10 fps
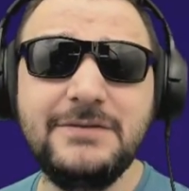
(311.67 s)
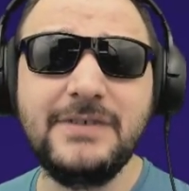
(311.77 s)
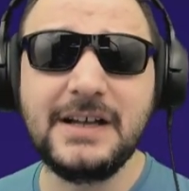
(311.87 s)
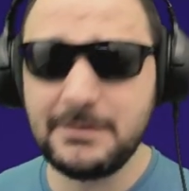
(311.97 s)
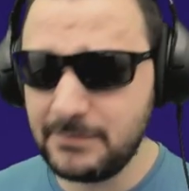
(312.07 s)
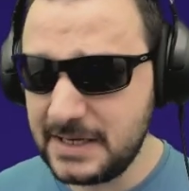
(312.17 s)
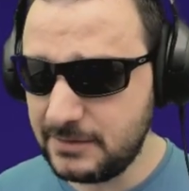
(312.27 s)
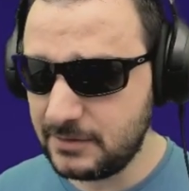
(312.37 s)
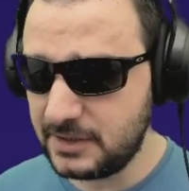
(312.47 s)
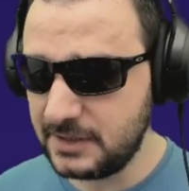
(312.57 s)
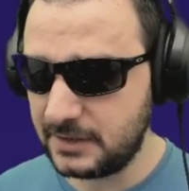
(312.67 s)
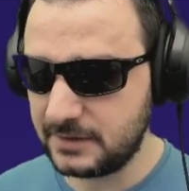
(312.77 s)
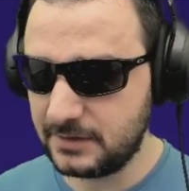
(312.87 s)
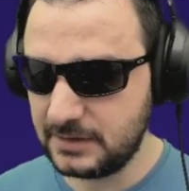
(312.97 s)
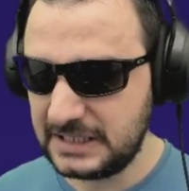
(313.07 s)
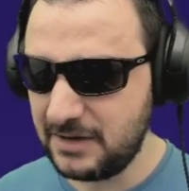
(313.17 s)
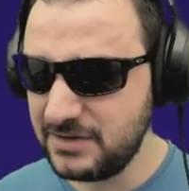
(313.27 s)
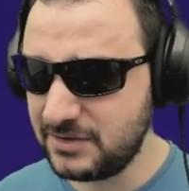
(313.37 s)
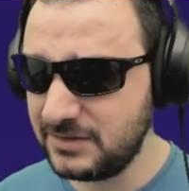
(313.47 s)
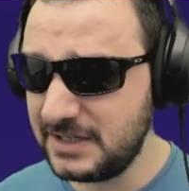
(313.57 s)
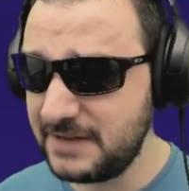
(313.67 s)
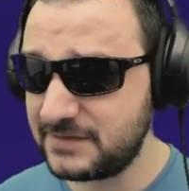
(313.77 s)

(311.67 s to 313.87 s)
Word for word: the menu here. Now it's on the left side.